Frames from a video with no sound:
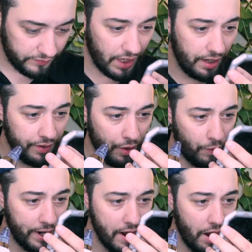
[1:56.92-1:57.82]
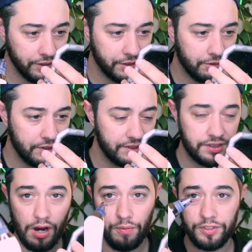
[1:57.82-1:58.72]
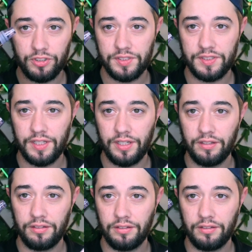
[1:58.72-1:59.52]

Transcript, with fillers: I thought, why not? So we're gonna start with just the,